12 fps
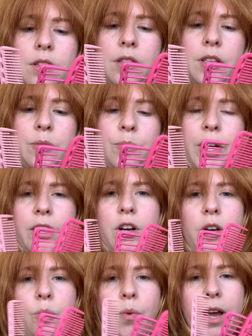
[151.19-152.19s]
This brand
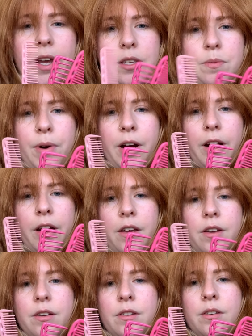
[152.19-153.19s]
called YS Park.
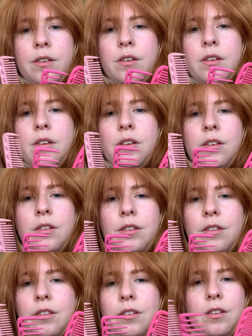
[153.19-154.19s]

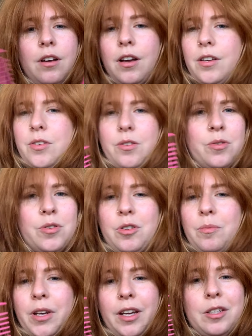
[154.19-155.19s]
Also
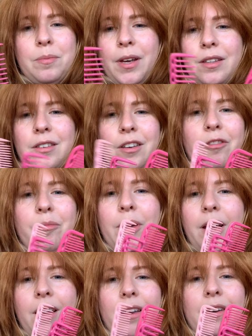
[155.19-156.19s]
stupid expensive,
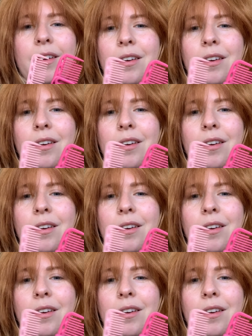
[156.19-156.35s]
but